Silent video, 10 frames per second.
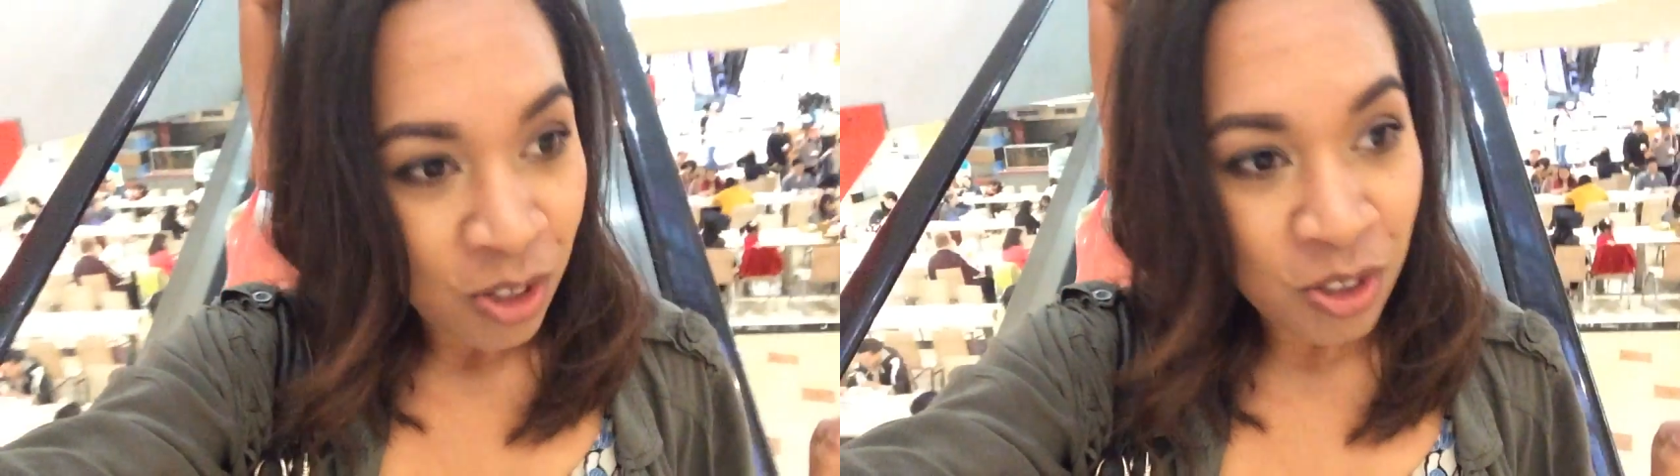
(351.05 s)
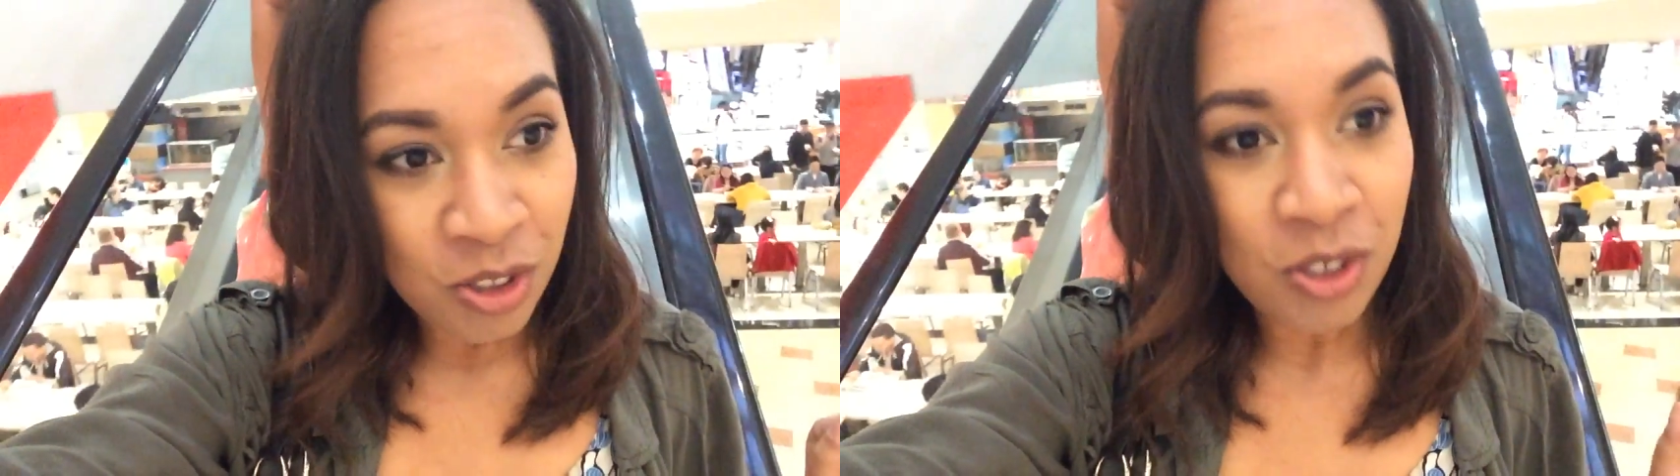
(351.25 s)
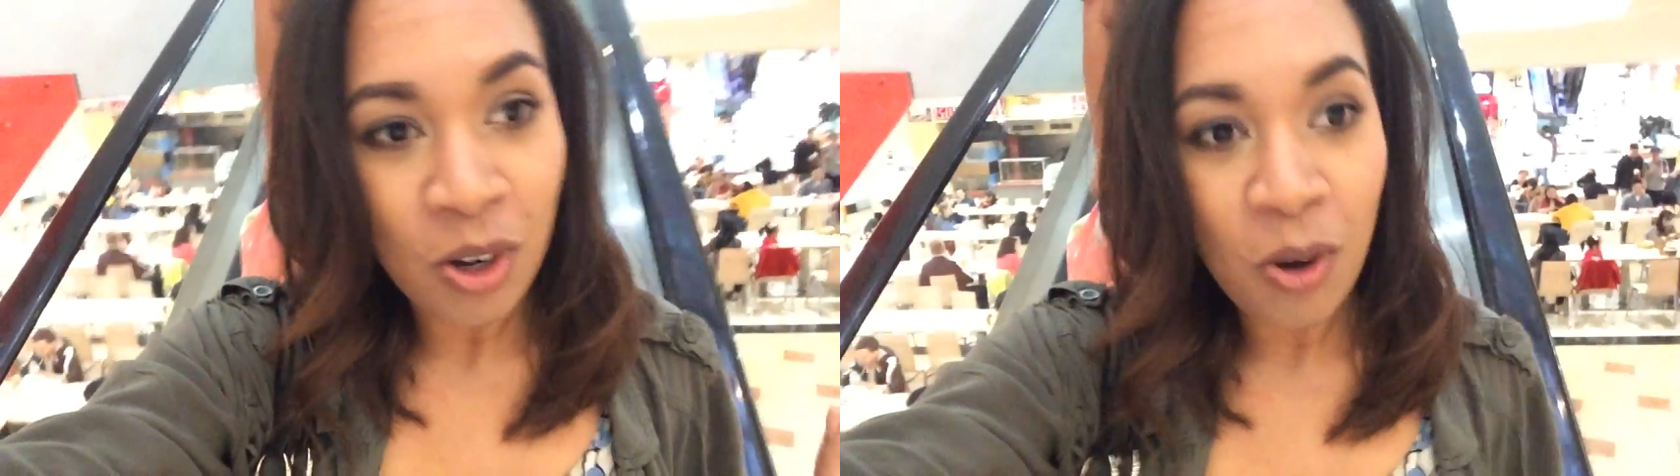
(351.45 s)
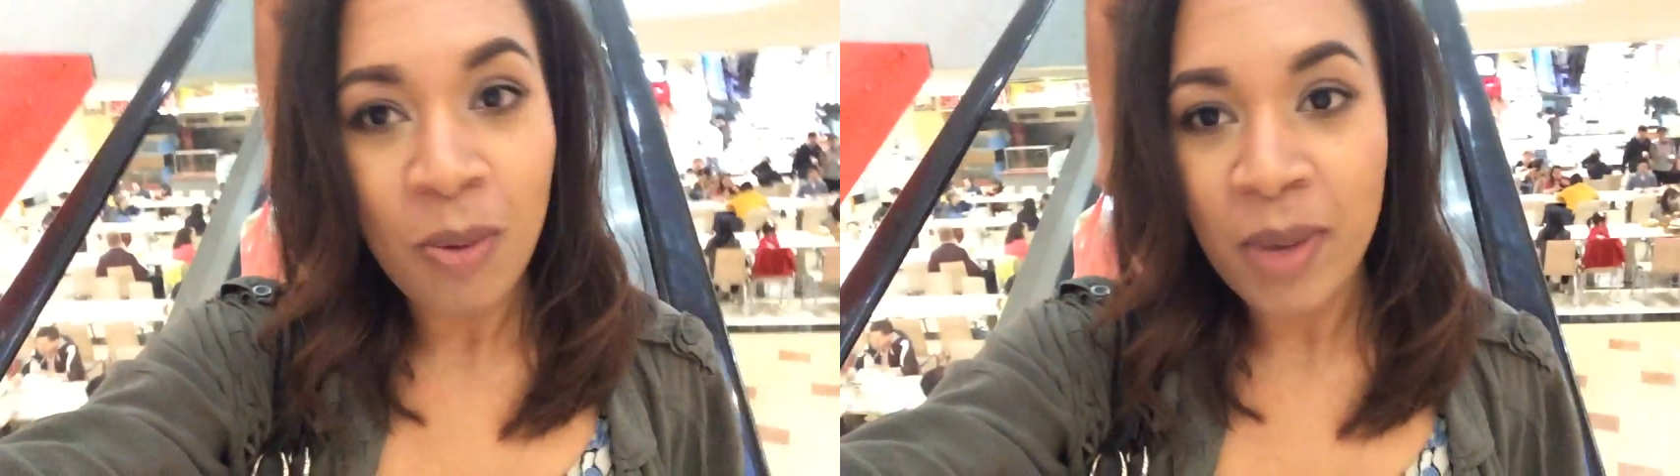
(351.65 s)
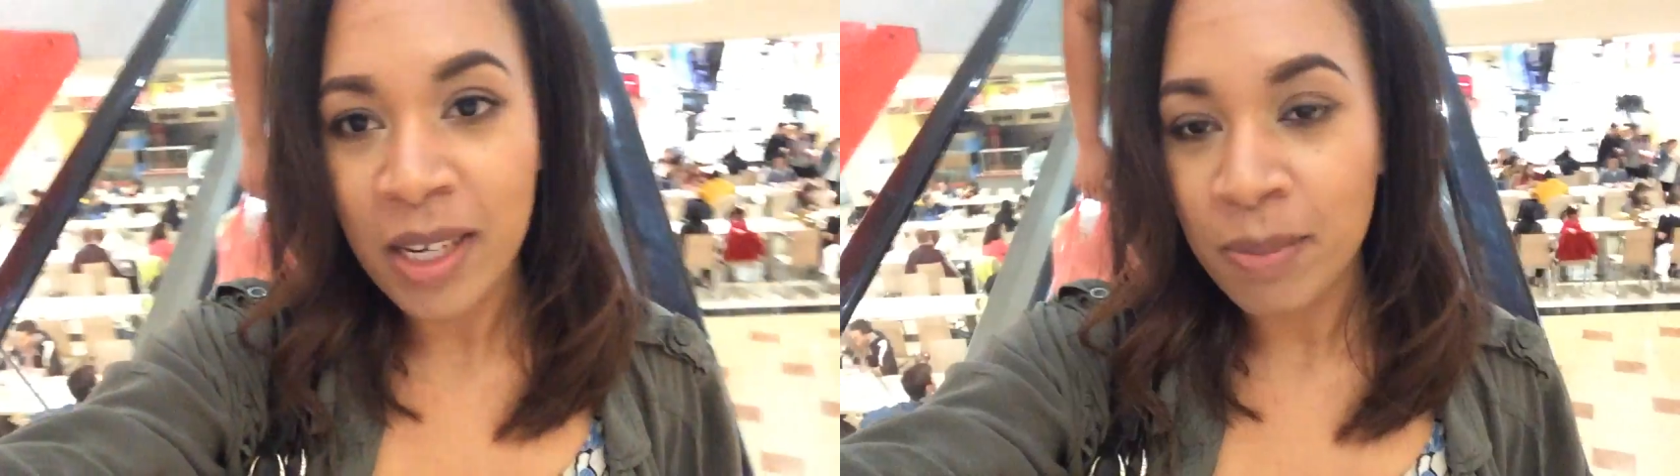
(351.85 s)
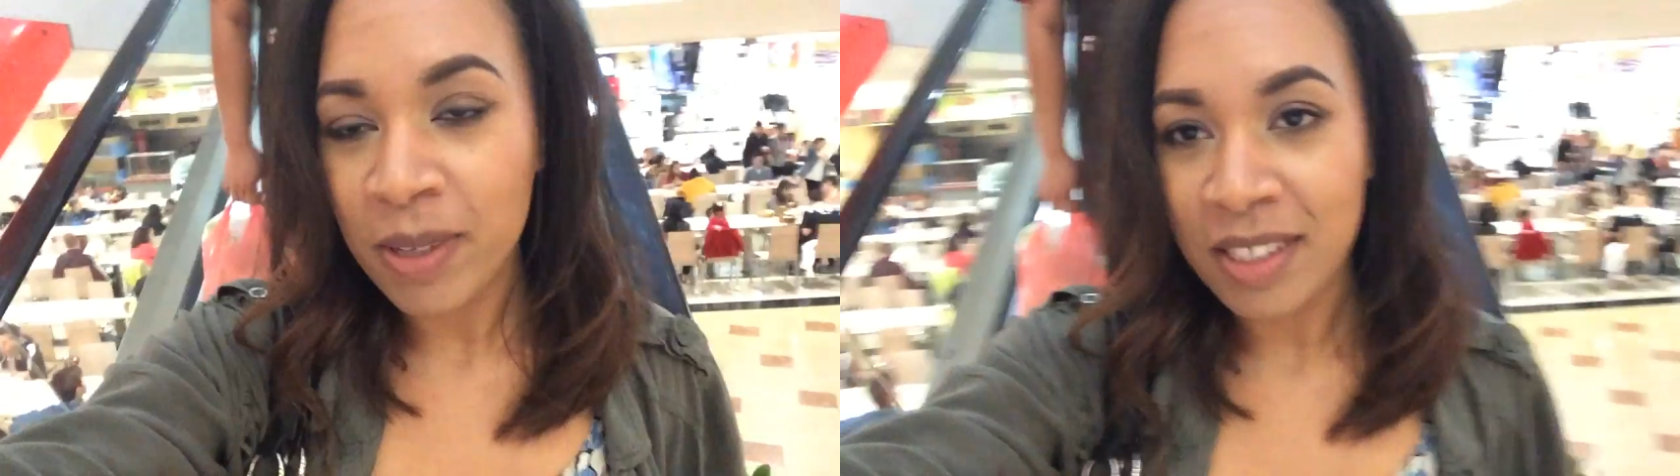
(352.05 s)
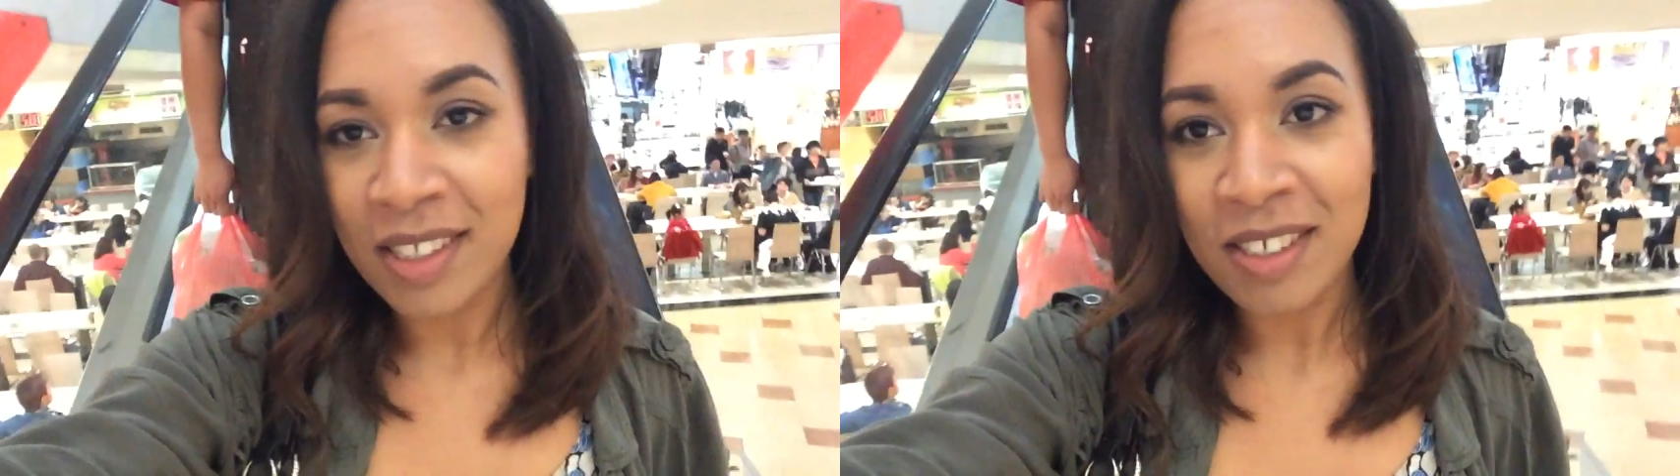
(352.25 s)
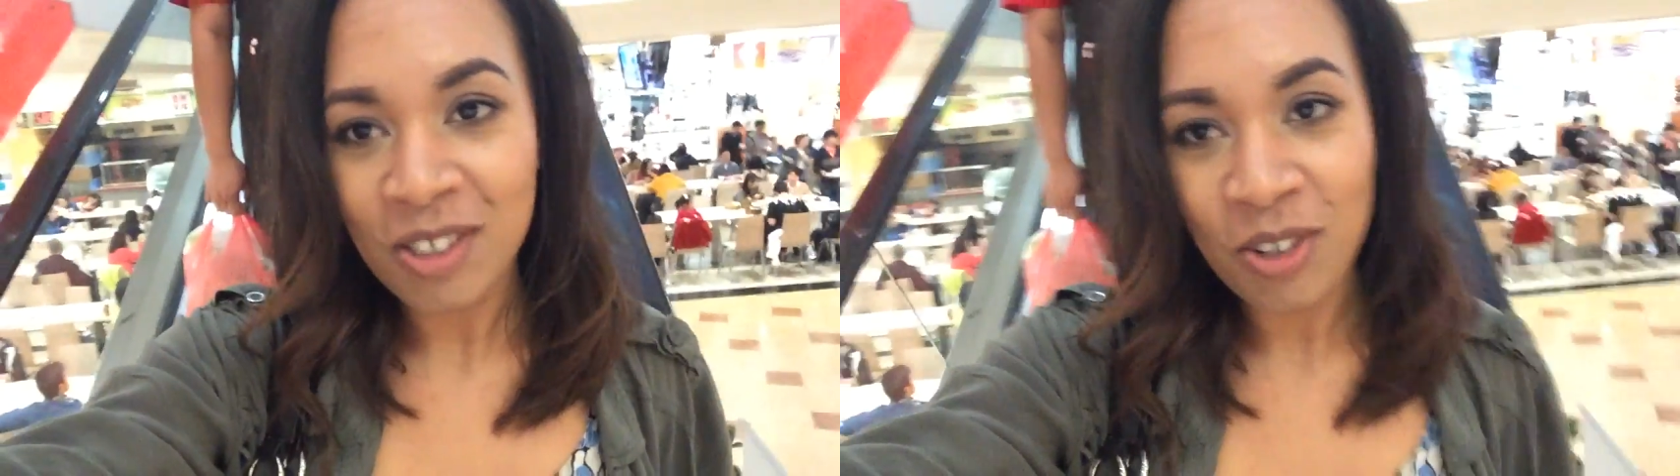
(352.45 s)
so many
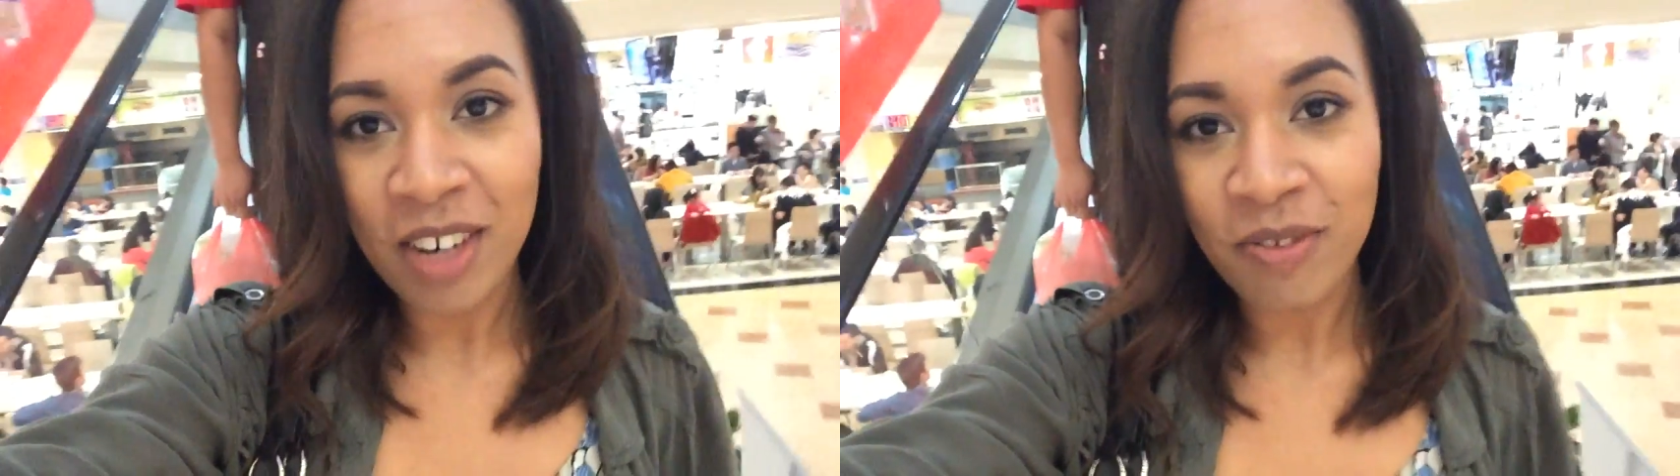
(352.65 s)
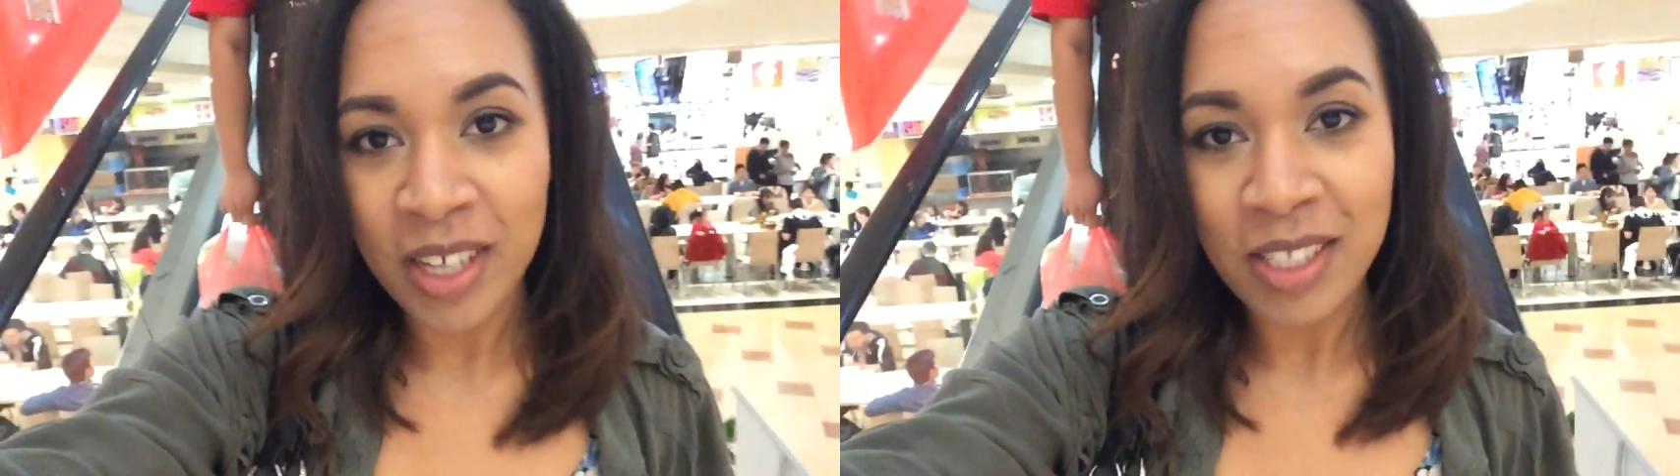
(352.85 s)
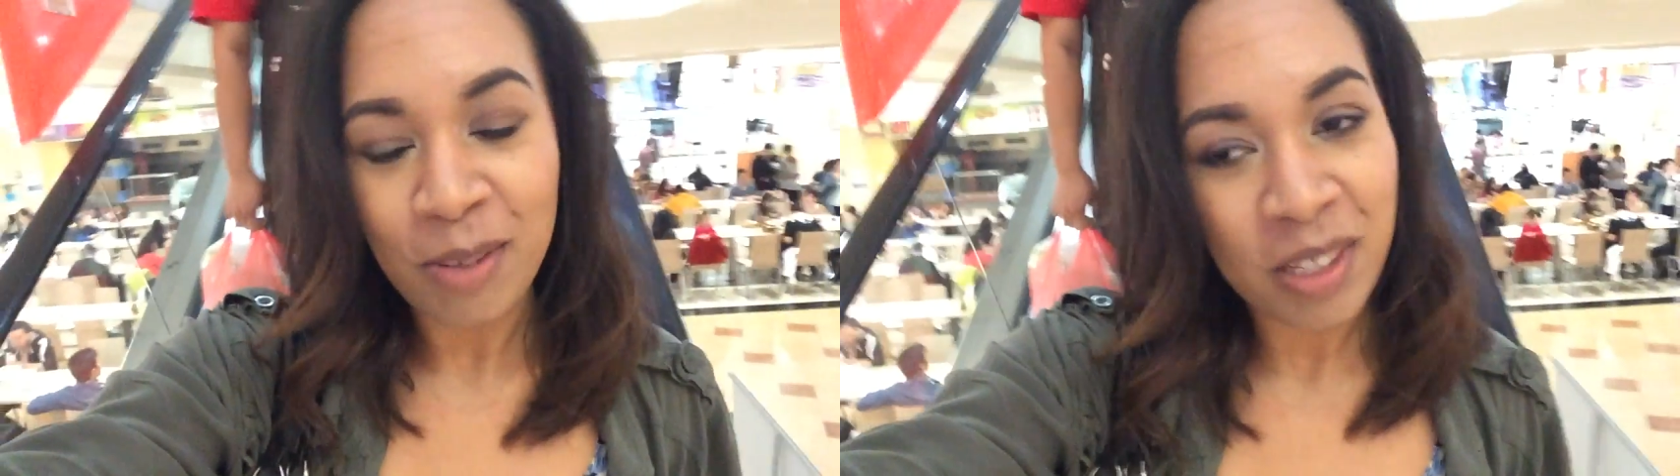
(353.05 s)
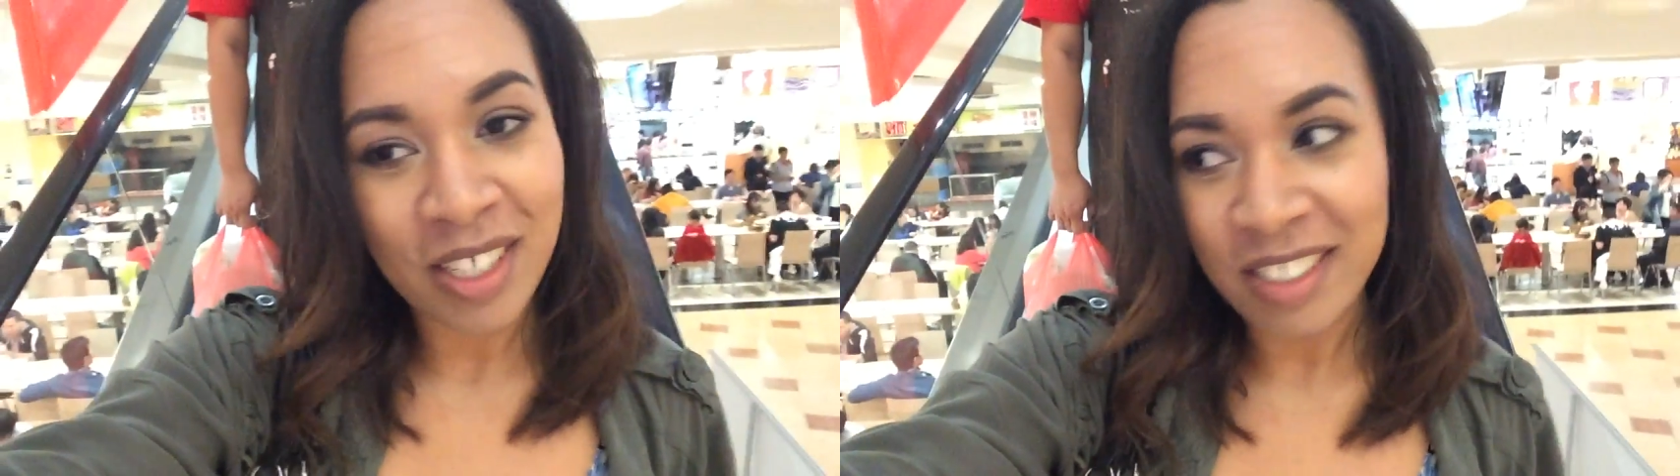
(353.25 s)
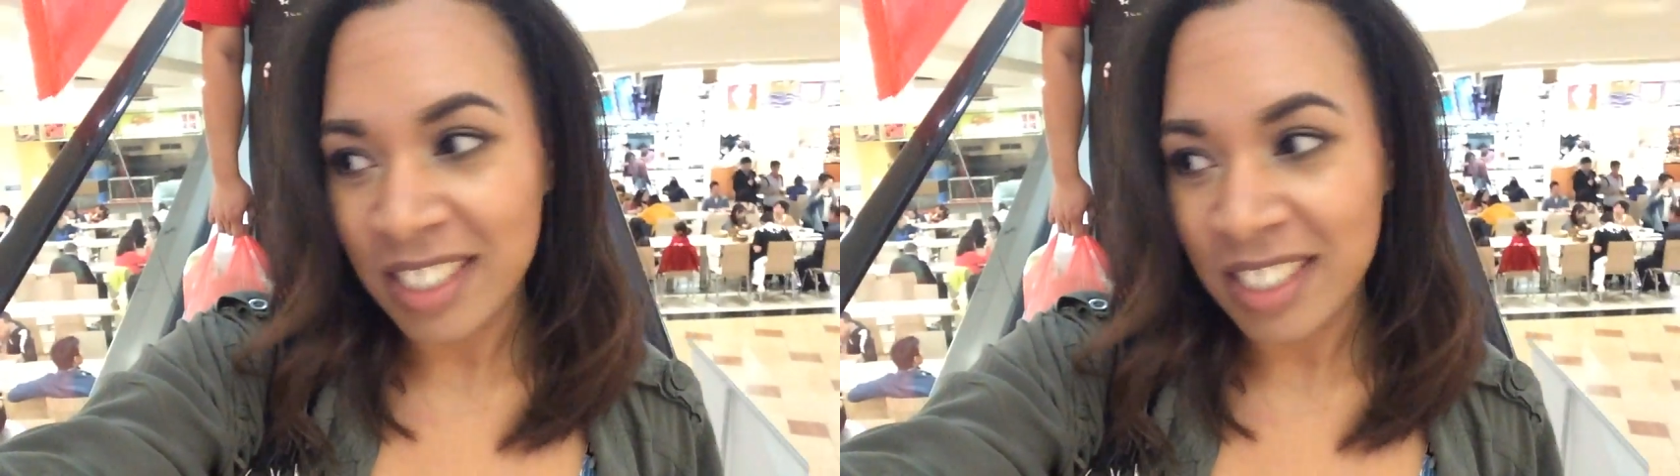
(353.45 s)
places to try to find something to